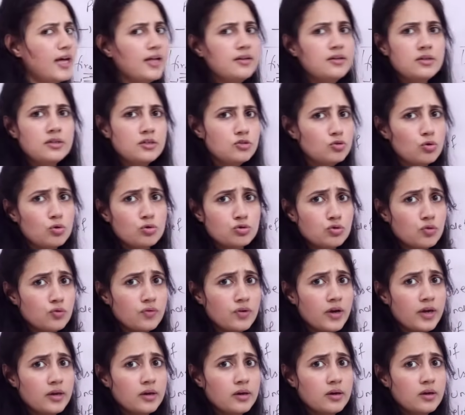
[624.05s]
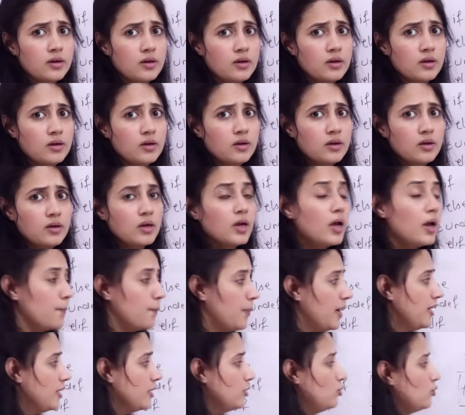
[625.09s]
that is also fine.
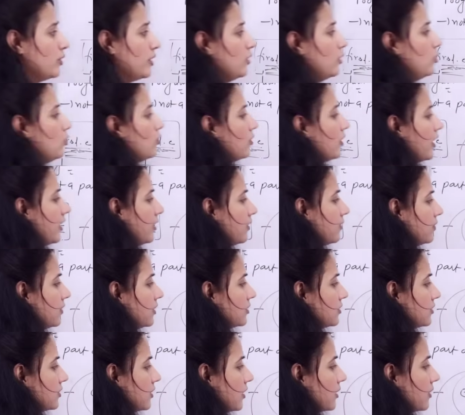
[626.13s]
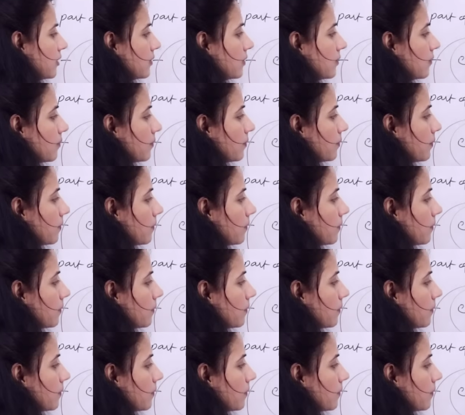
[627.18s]
But you cannot write this thing.